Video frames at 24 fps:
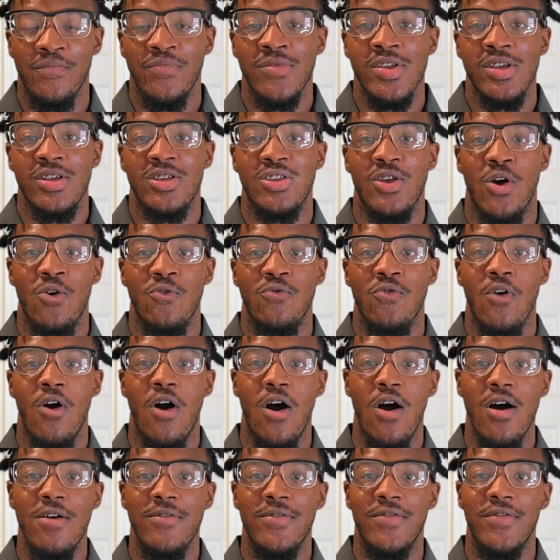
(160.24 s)
So
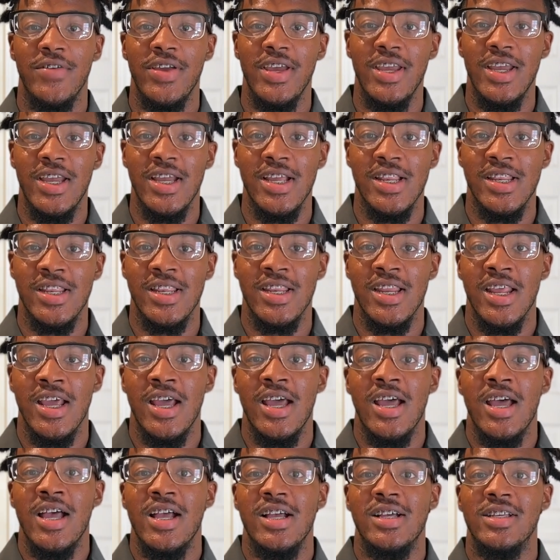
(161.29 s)
raw vegan
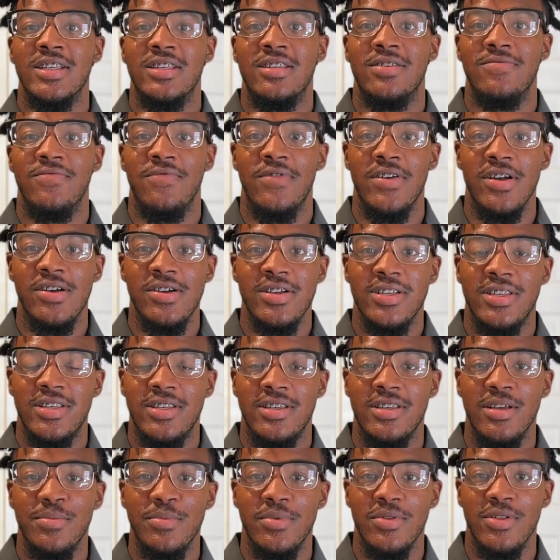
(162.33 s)
is very
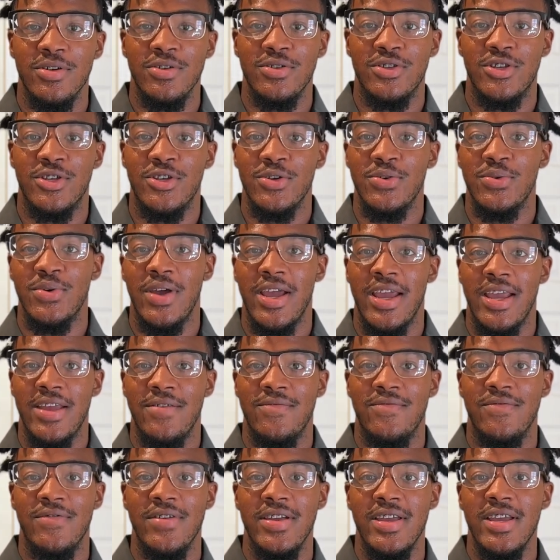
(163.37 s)
similar to a
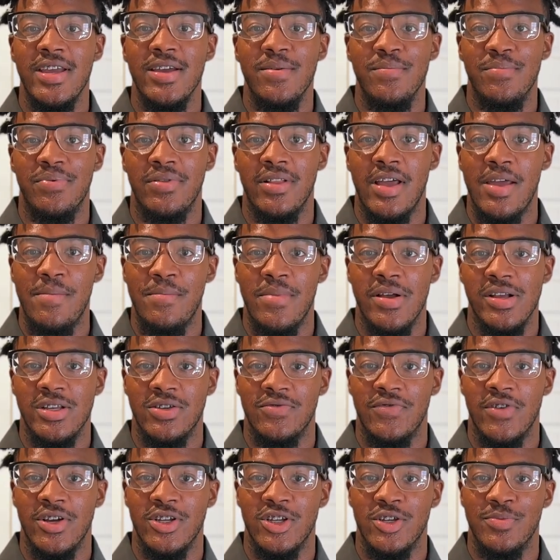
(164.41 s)
vegan plant-based
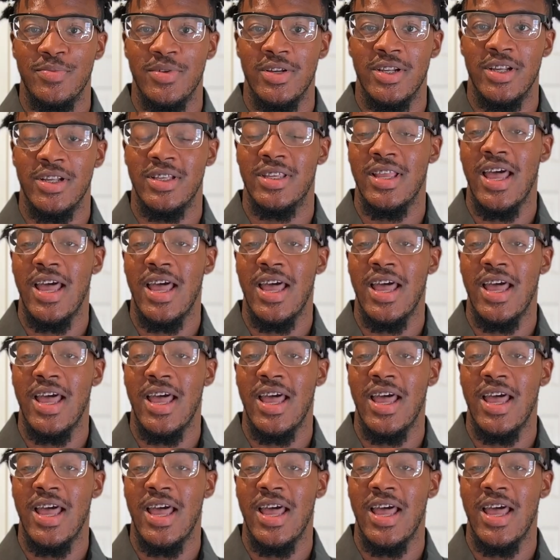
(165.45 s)
regimen. It's